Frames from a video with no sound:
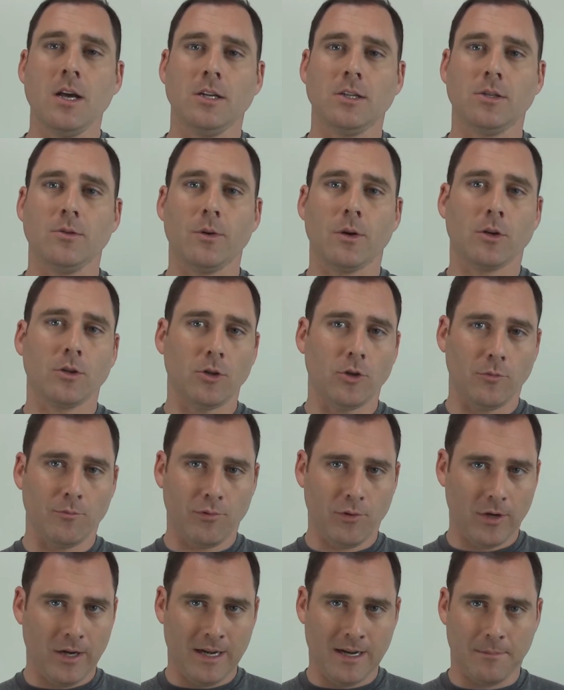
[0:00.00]
to include
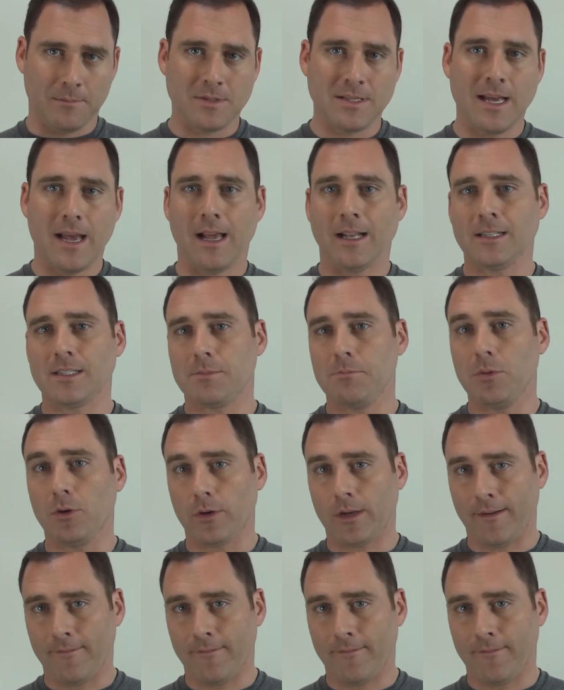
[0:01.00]
putting up tents, building